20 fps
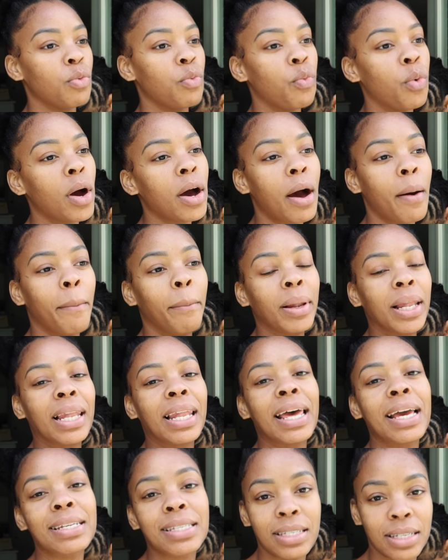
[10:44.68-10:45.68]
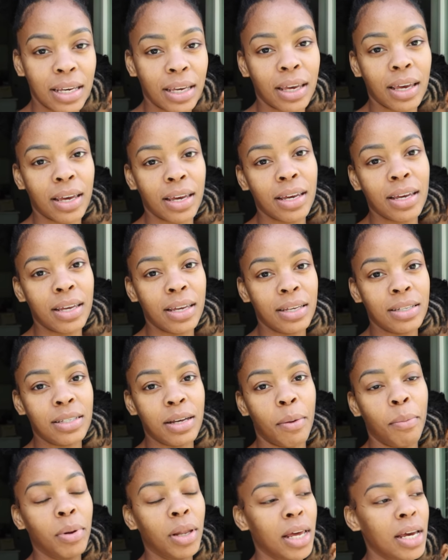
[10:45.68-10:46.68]
what a blessing is.
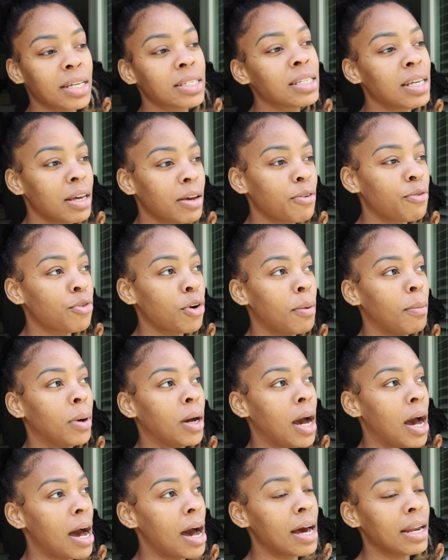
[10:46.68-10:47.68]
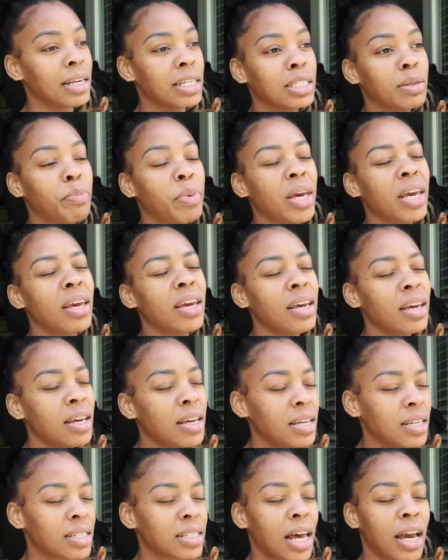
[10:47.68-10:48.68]
A blessing from God is
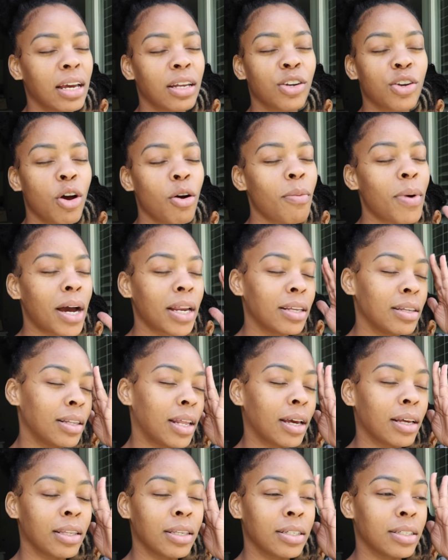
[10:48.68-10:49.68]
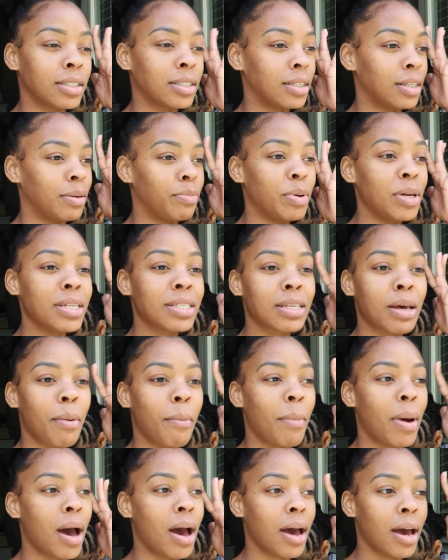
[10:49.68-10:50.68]
peace. Like nobody, like listen, peace of
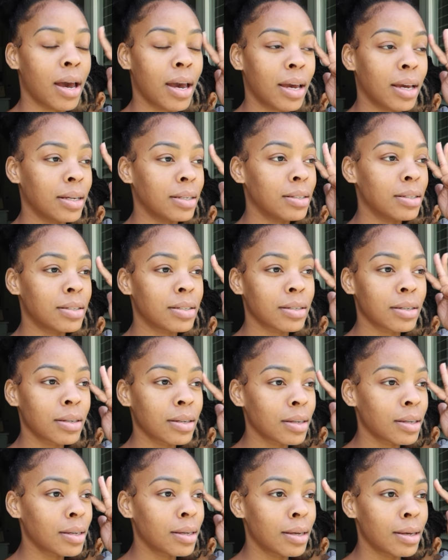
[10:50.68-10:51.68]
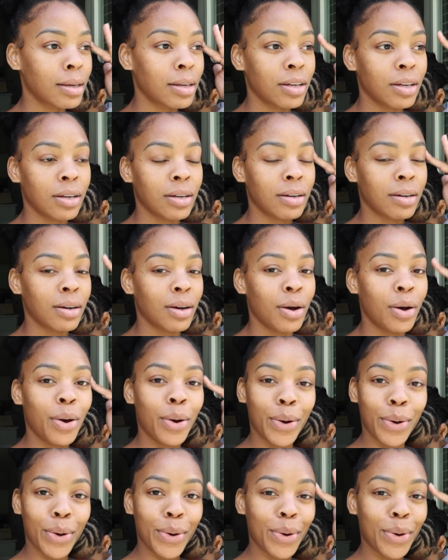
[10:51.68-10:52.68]
mind.
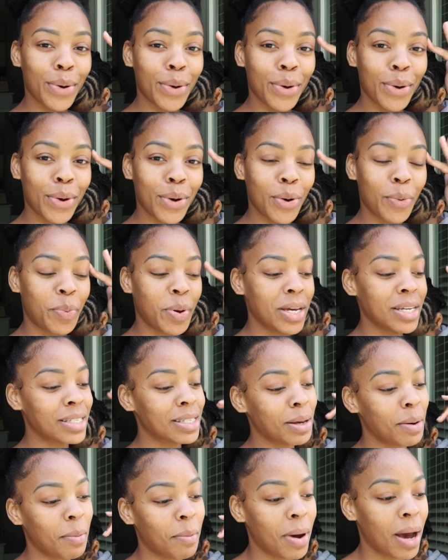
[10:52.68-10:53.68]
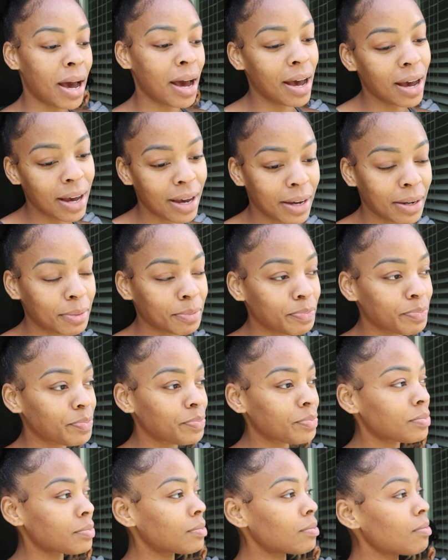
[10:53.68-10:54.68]
Ooh, peace of mind.
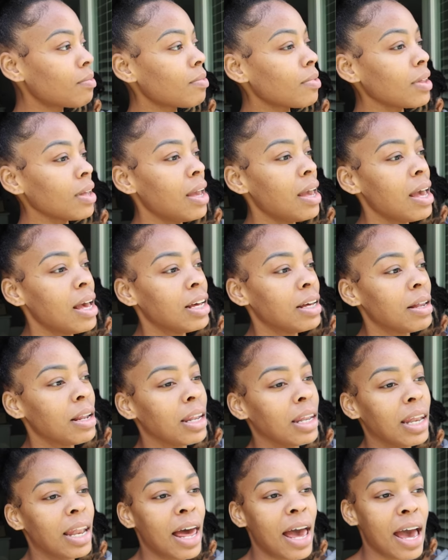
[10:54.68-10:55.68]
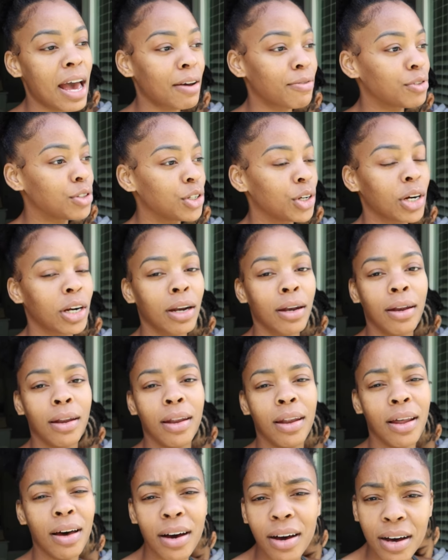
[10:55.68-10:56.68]
Laughter,
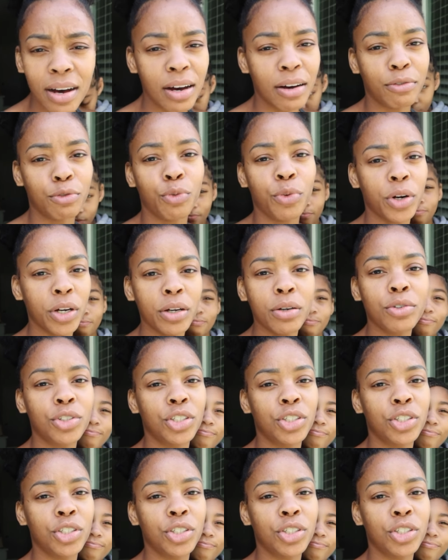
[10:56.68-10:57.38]
love, real